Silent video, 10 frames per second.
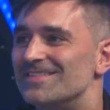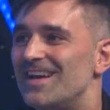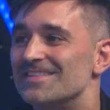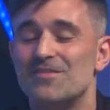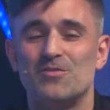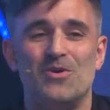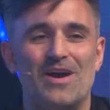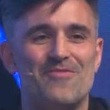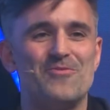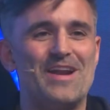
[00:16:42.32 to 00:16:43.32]

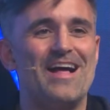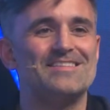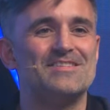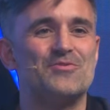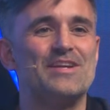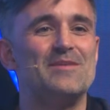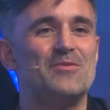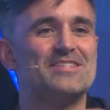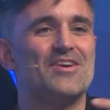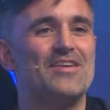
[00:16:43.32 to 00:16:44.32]
everyone else's, really. But
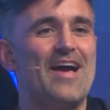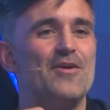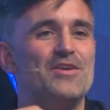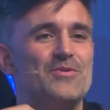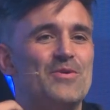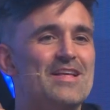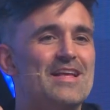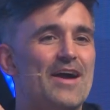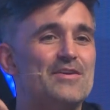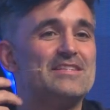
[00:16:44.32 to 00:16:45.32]
it's kind of how you
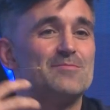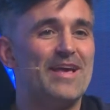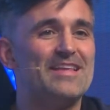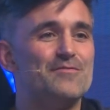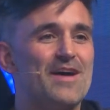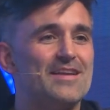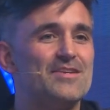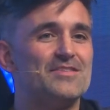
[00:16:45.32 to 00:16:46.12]
explain the values,